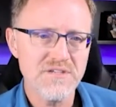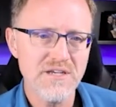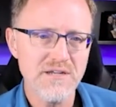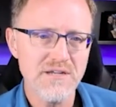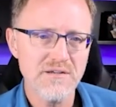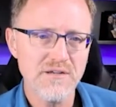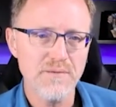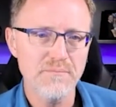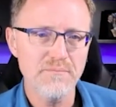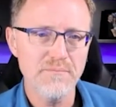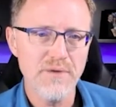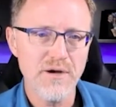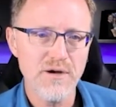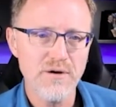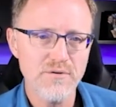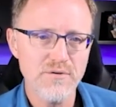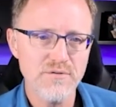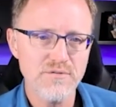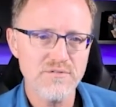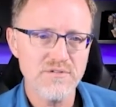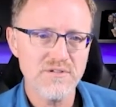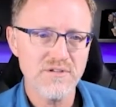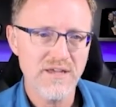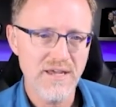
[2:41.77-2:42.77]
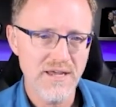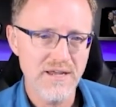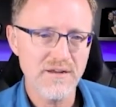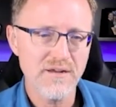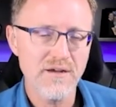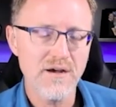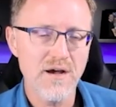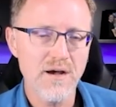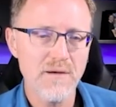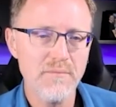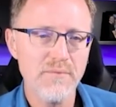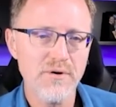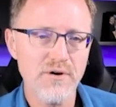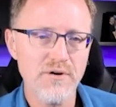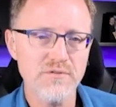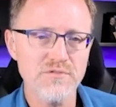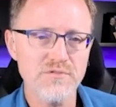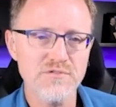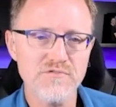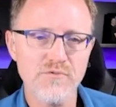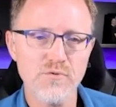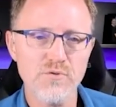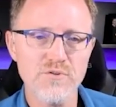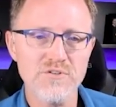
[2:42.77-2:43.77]
can compose can
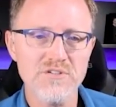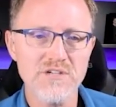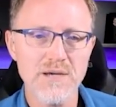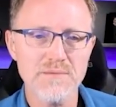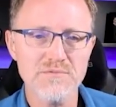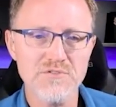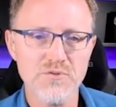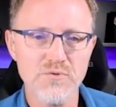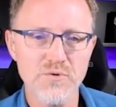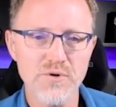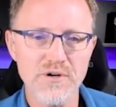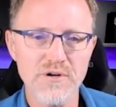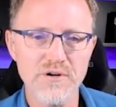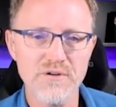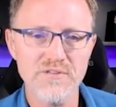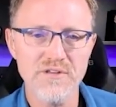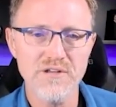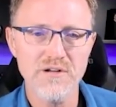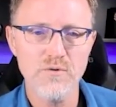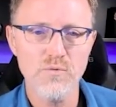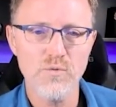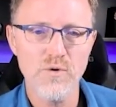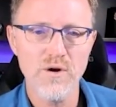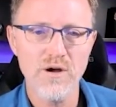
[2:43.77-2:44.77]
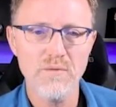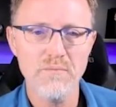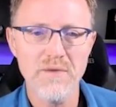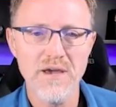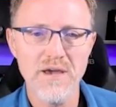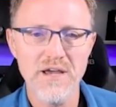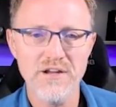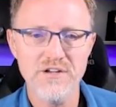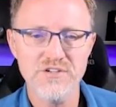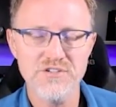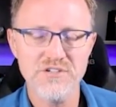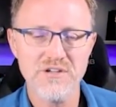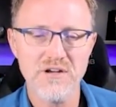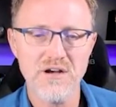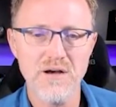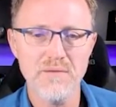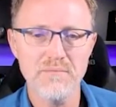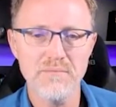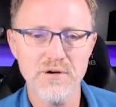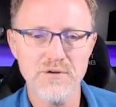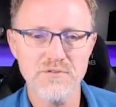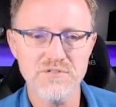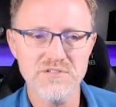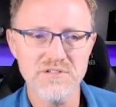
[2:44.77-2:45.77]
compost four times quicker than a well-managed
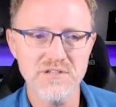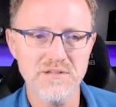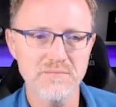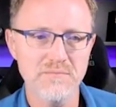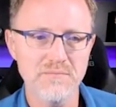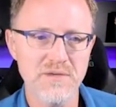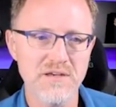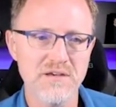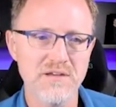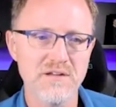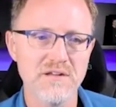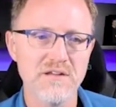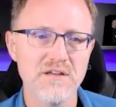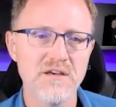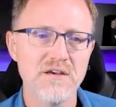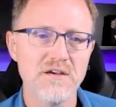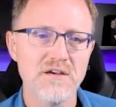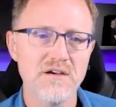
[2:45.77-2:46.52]
composting bin.